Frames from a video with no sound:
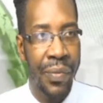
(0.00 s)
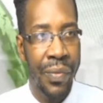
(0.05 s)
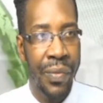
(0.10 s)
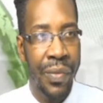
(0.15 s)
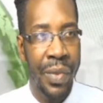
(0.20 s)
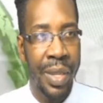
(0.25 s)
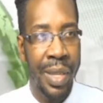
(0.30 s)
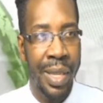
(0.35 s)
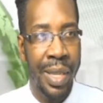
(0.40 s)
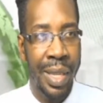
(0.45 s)

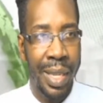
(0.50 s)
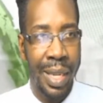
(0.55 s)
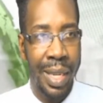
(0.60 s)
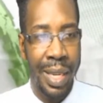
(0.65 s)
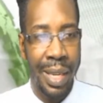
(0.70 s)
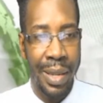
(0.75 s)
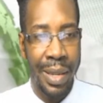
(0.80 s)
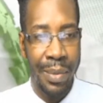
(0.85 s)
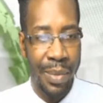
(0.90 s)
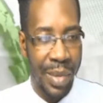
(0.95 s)

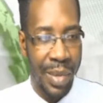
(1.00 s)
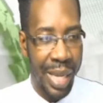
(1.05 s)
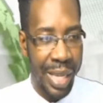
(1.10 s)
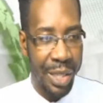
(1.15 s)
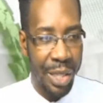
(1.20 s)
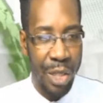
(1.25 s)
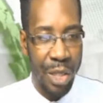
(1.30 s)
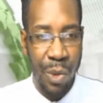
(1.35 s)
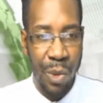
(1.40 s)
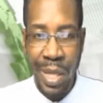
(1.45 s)
I just
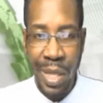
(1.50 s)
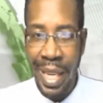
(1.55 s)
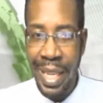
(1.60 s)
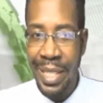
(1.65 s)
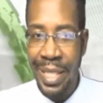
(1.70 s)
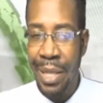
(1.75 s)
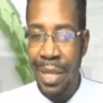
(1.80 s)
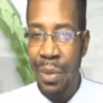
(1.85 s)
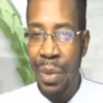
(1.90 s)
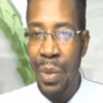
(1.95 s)
realized that you
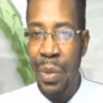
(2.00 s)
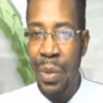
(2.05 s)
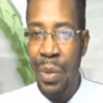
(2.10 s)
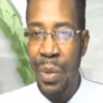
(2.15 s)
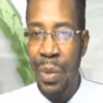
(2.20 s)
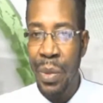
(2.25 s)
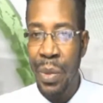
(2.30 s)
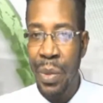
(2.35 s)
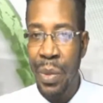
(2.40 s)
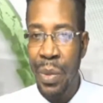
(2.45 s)

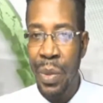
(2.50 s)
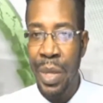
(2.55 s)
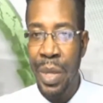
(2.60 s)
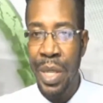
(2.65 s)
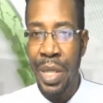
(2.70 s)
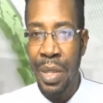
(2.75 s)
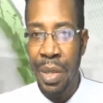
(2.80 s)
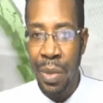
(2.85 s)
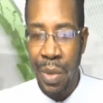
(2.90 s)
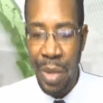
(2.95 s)
weren't hearing
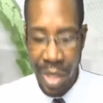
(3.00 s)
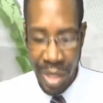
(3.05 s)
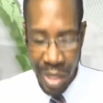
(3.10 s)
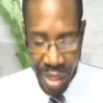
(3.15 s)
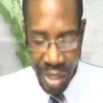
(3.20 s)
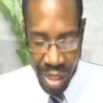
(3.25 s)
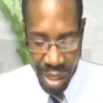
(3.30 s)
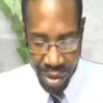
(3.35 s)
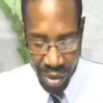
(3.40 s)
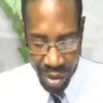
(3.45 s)
what he
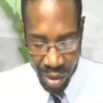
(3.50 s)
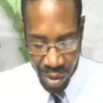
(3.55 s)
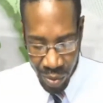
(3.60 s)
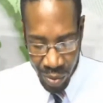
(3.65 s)
was saying,